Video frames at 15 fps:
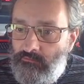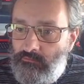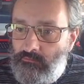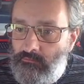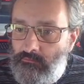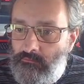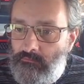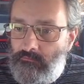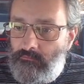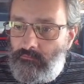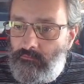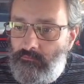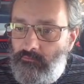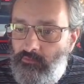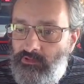So
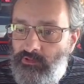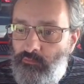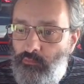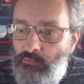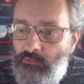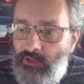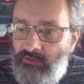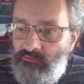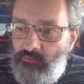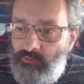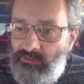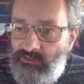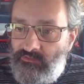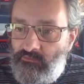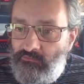the hero has to
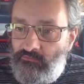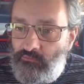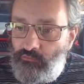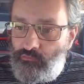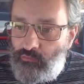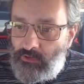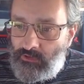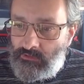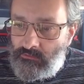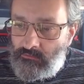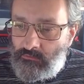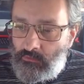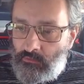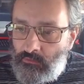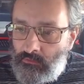be in the zone 1
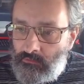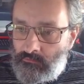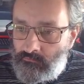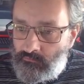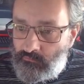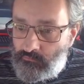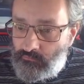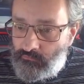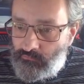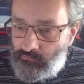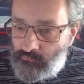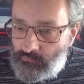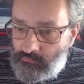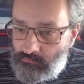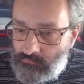or zone
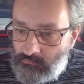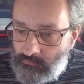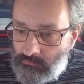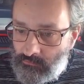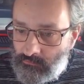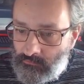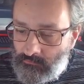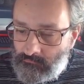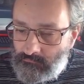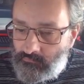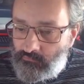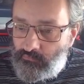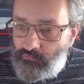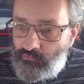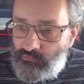2 or
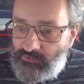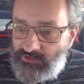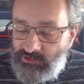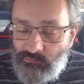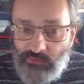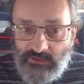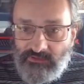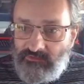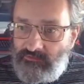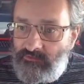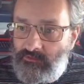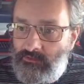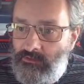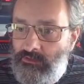zone 21, etc.